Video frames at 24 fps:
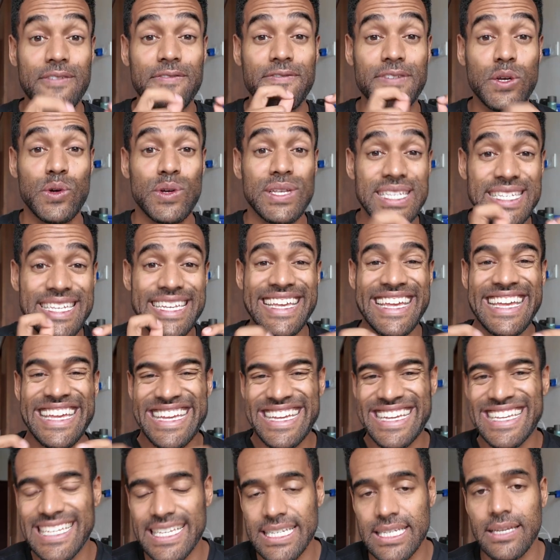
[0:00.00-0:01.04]
Fluency
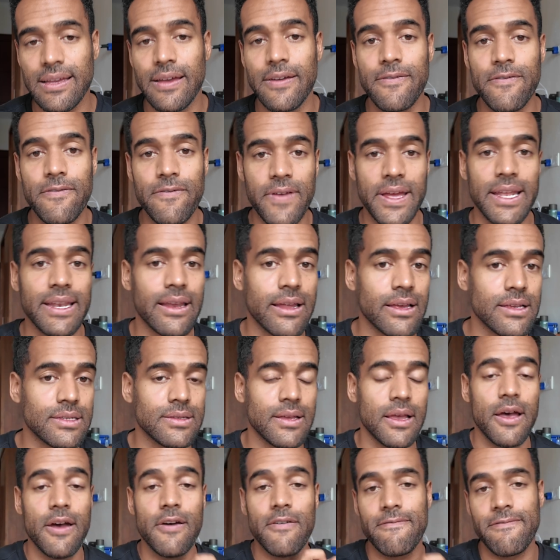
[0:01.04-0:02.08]
is
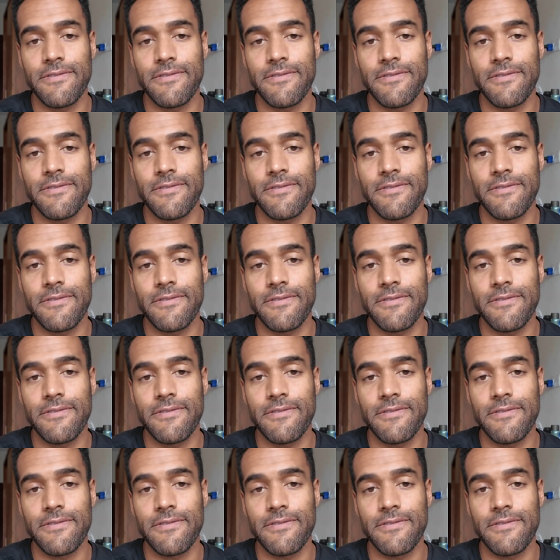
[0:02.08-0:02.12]
fitness.